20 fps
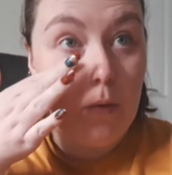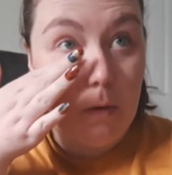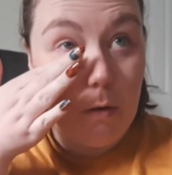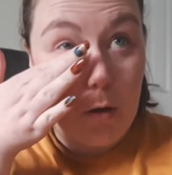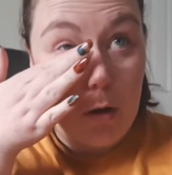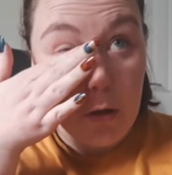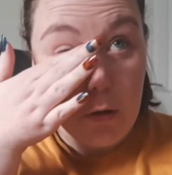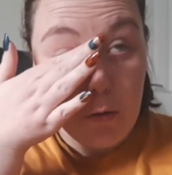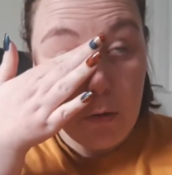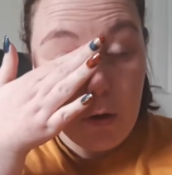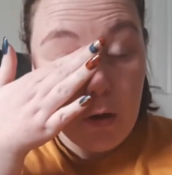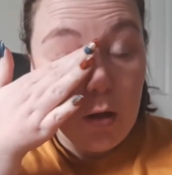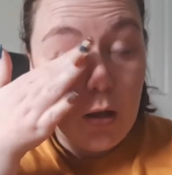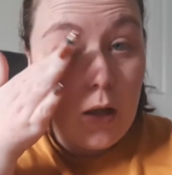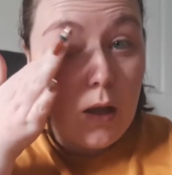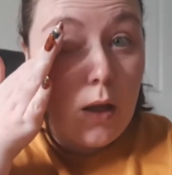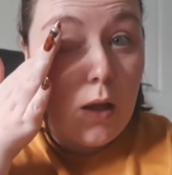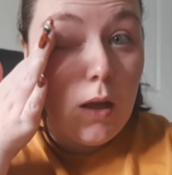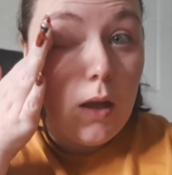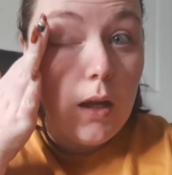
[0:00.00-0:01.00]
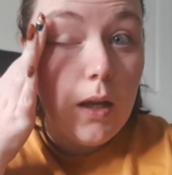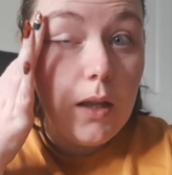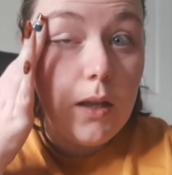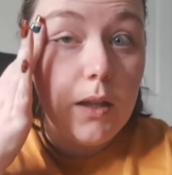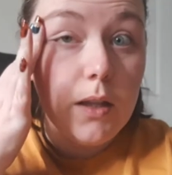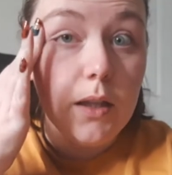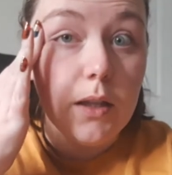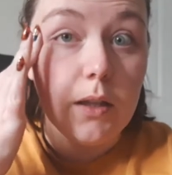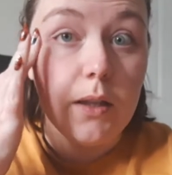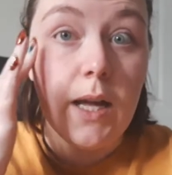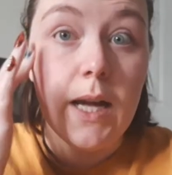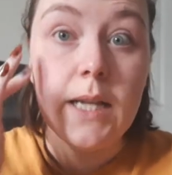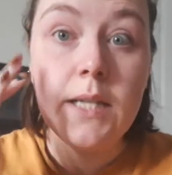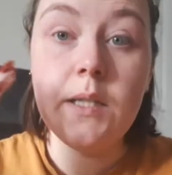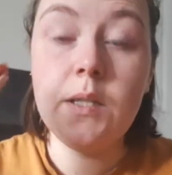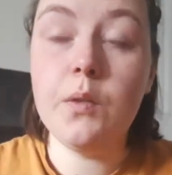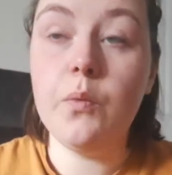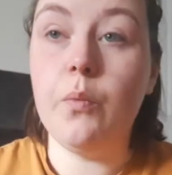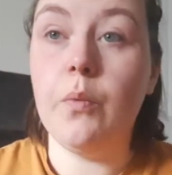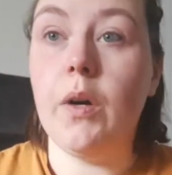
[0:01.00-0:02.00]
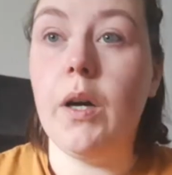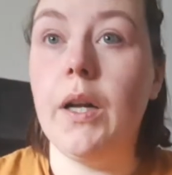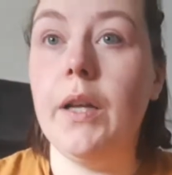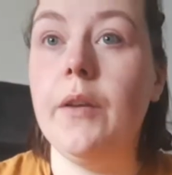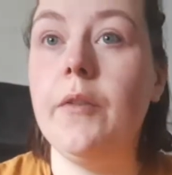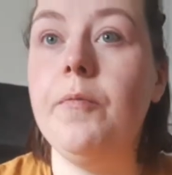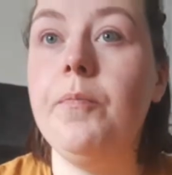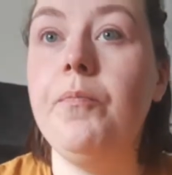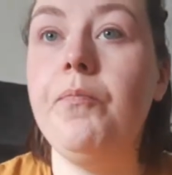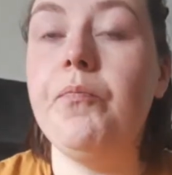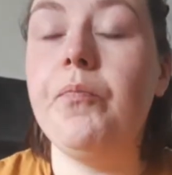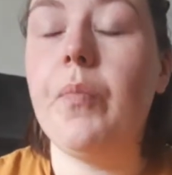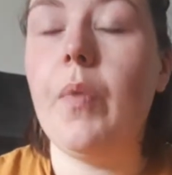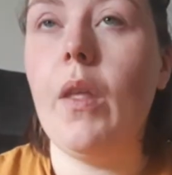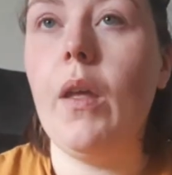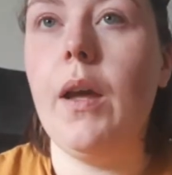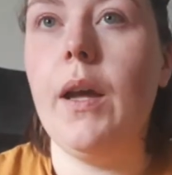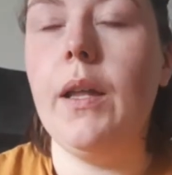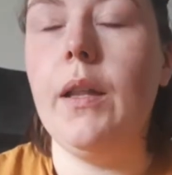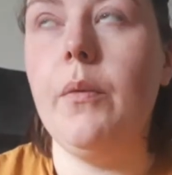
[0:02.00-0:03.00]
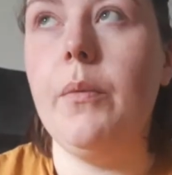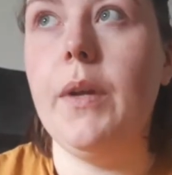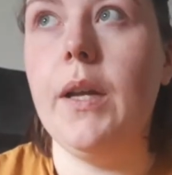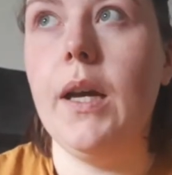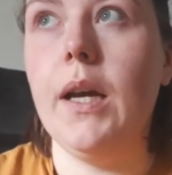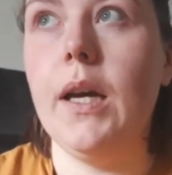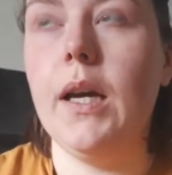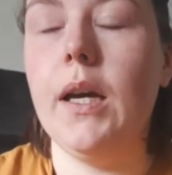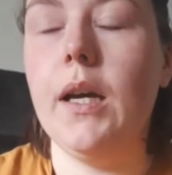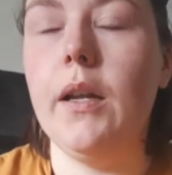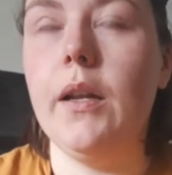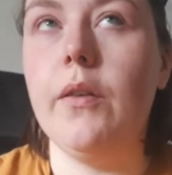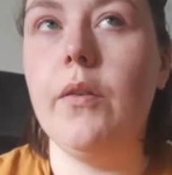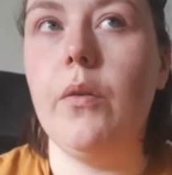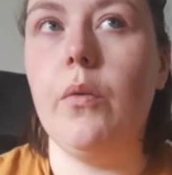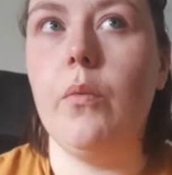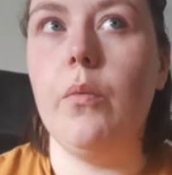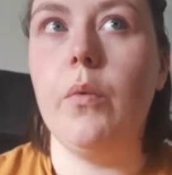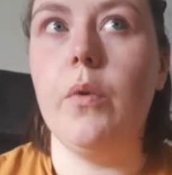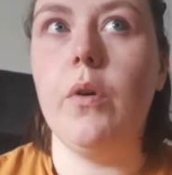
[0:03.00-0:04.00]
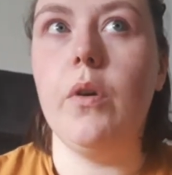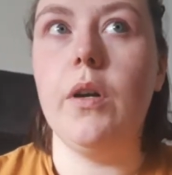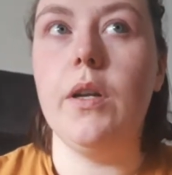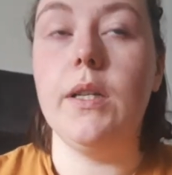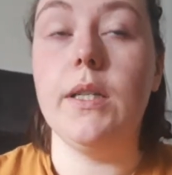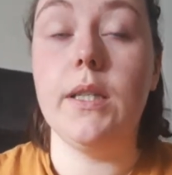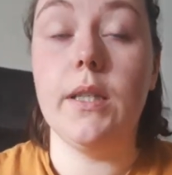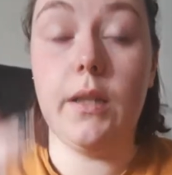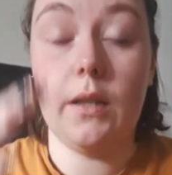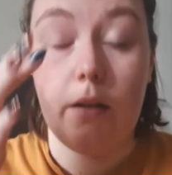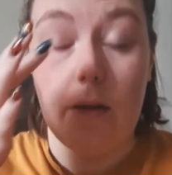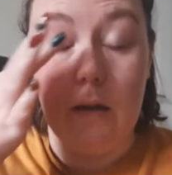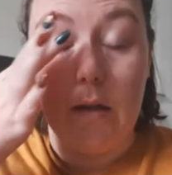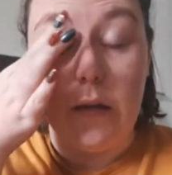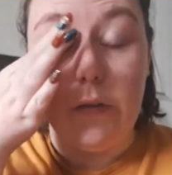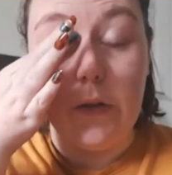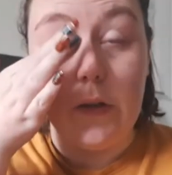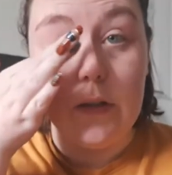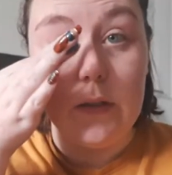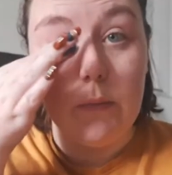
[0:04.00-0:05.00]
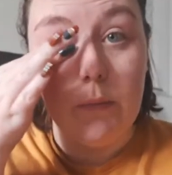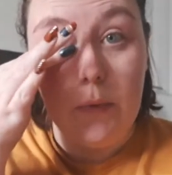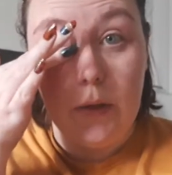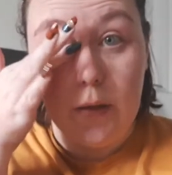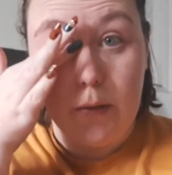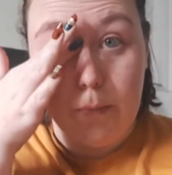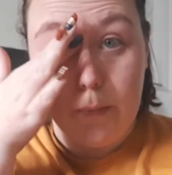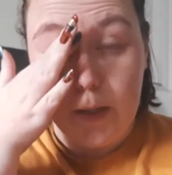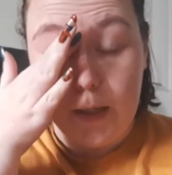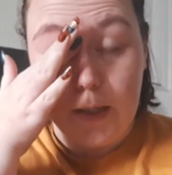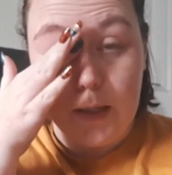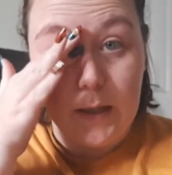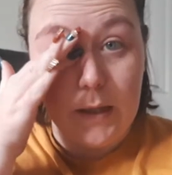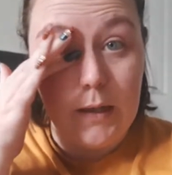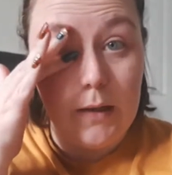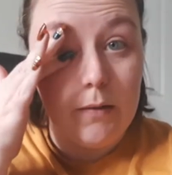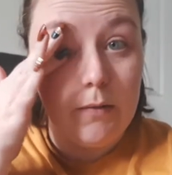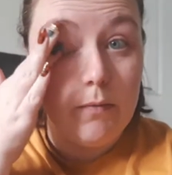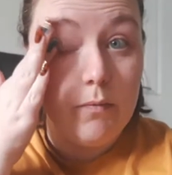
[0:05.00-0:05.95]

Now, last one that we had was, I've got something in my eye.